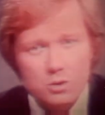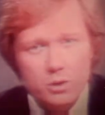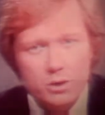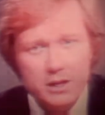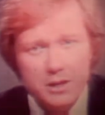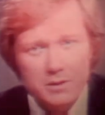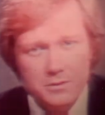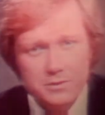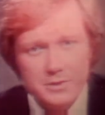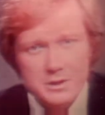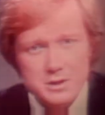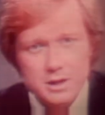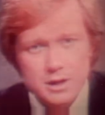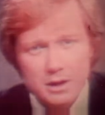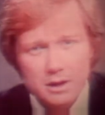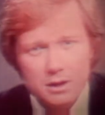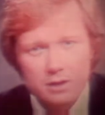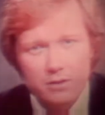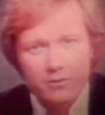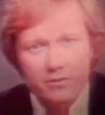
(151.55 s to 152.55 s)
Queens.
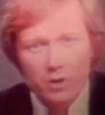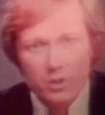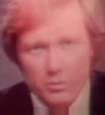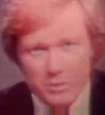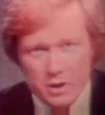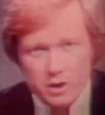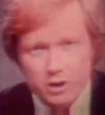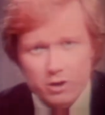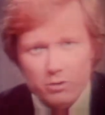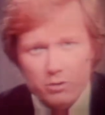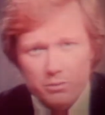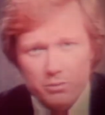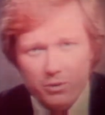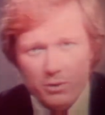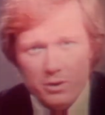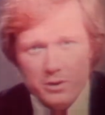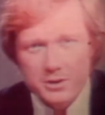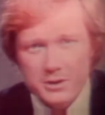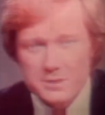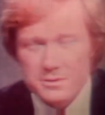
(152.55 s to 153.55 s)
Phil Barno
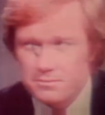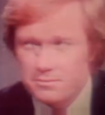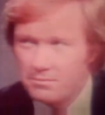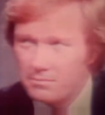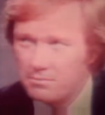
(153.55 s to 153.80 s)
reports.